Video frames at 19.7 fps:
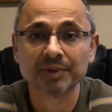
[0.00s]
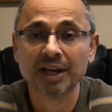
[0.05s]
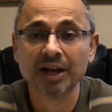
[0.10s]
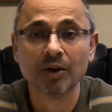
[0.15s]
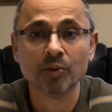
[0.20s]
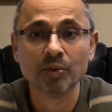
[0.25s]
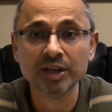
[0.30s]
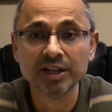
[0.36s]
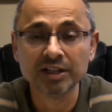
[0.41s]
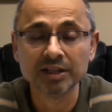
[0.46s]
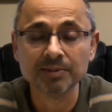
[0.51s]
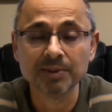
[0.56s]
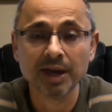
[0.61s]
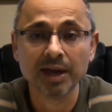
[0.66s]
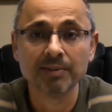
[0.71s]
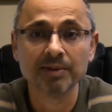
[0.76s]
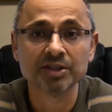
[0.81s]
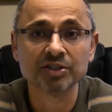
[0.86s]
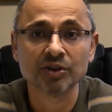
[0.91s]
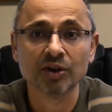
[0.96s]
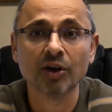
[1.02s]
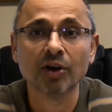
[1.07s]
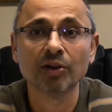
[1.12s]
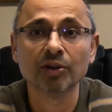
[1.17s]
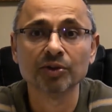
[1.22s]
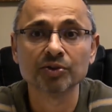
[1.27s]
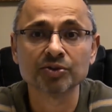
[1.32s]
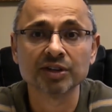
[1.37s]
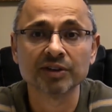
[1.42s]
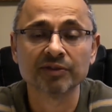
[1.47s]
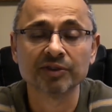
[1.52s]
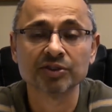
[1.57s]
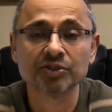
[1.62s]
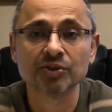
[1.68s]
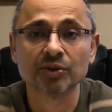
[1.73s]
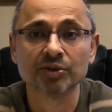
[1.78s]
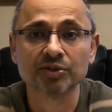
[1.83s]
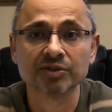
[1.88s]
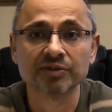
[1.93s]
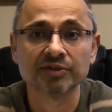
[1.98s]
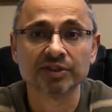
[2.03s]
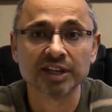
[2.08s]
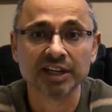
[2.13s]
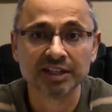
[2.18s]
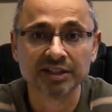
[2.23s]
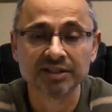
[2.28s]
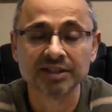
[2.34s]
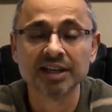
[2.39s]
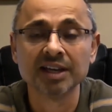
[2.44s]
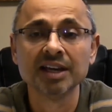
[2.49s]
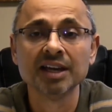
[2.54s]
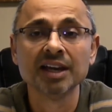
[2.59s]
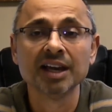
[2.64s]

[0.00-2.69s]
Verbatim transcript: uh, weekly payments, all those different sorts of things.